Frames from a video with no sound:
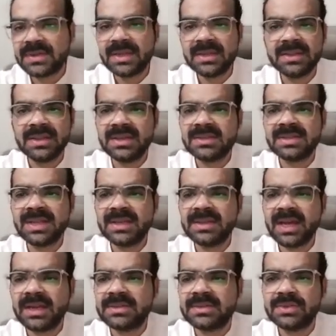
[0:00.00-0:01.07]
and things like
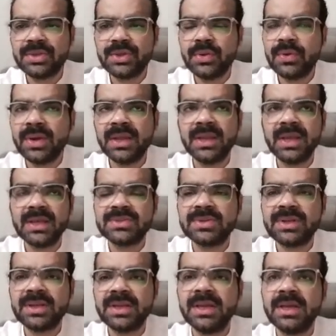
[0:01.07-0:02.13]
that. You can
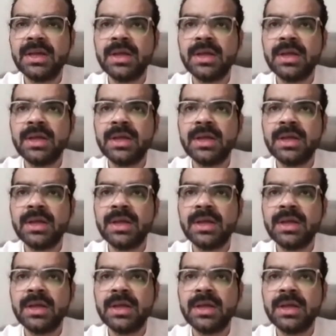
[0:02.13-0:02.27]
actually